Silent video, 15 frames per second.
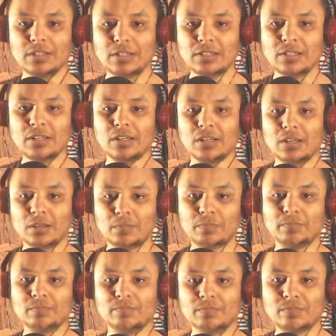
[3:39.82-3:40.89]

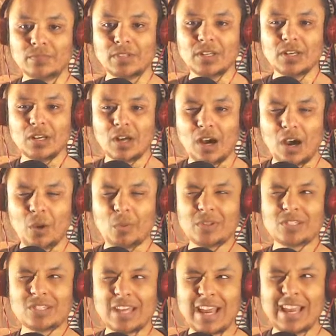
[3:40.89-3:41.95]
I would
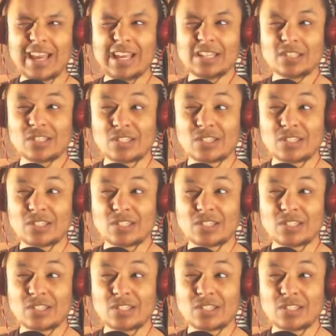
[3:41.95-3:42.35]
say it's